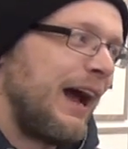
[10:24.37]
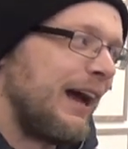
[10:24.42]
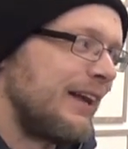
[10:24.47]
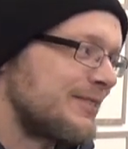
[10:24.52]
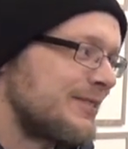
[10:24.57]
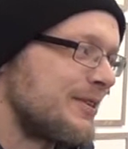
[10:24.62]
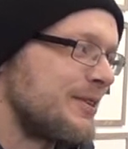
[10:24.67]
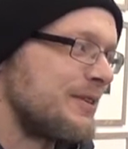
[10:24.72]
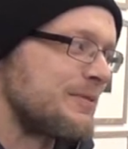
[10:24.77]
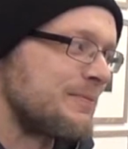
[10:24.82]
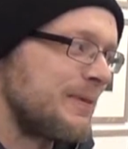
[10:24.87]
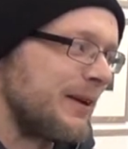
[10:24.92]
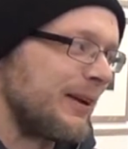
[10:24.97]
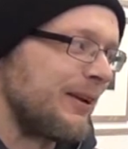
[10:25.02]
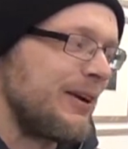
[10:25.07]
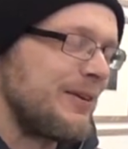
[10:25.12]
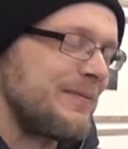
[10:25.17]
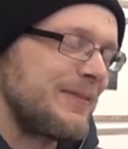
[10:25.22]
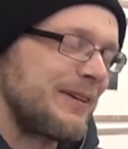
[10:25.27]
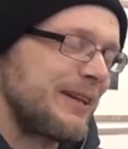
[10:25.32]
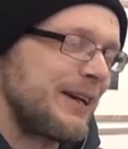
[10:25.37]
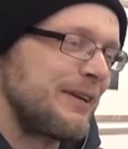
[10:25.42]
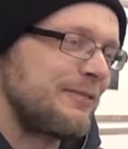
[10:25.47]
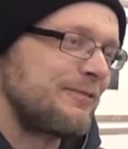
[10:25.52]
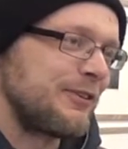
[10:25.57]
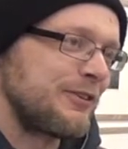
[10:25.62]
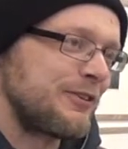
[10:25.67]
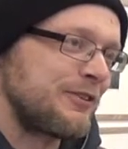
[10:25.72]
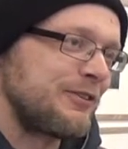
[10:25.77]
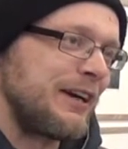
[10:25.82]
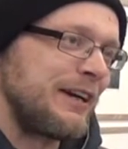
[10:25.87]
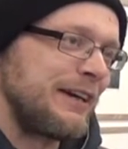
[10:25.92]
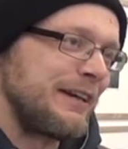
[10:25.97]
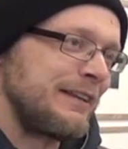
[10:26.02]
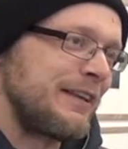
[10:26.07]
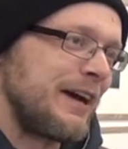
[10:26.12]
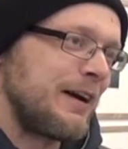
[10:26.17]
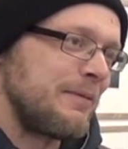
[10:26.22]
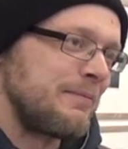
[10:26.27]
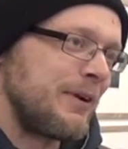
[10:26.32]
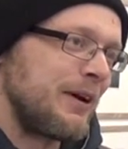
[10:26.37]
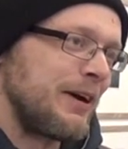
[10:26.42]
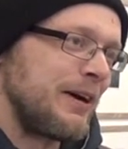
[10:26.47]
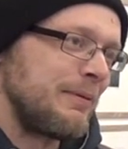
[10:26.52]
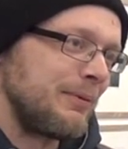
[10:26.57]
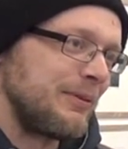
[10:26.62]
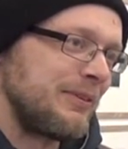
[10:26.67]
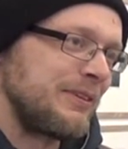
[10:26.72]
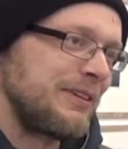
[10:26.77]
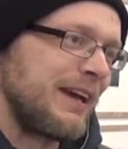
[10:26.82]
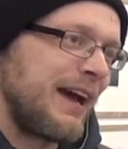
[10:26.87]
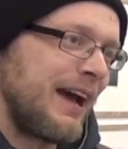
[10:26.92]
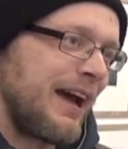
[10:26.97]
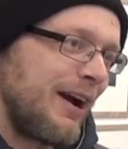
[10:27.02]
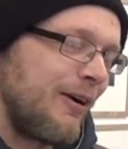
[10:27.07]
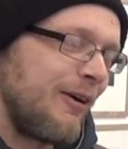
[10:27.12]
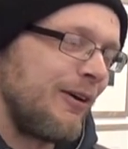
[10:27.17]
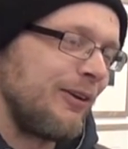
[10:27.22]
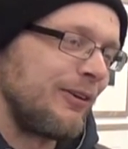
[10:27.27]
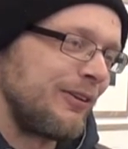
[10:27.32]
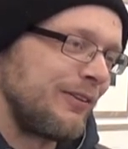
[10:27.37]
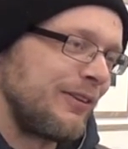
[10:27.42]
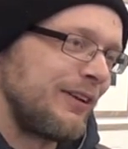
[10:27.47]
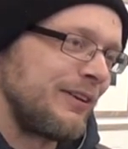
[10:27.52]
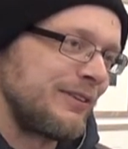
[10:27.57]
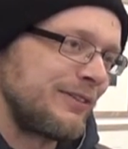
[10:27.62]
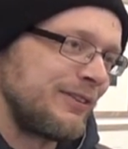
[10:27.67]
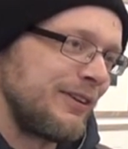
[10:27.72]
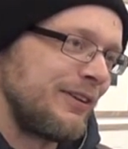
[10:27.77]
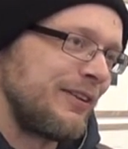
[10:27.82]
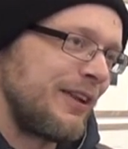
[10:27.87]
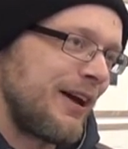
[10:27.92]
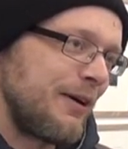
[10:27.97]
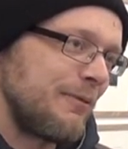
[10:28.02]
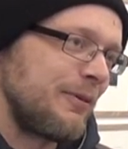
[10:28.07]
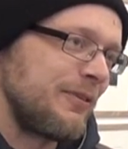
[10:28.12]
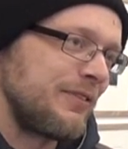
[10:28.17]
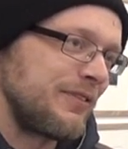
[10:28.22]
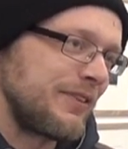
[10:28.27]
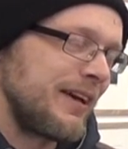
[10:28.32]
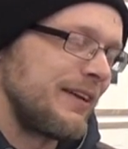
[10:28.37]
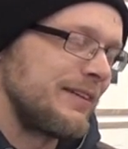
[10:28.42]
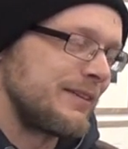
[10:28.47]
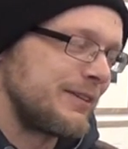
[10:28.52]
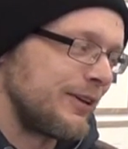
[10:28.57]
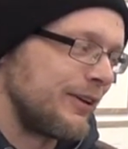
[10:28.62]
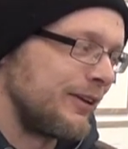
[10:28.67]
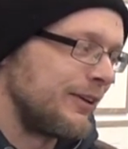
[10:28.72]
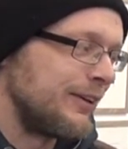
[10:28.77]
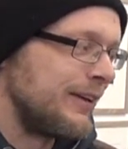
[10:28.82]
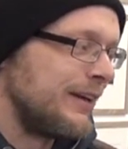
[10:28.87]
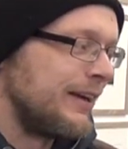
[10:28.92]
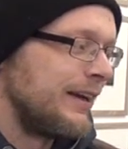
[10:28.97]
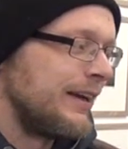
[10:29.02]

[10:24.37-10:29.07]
So I spend a lot of my day frustrated that I'm not able to get all the things done that I want to get done.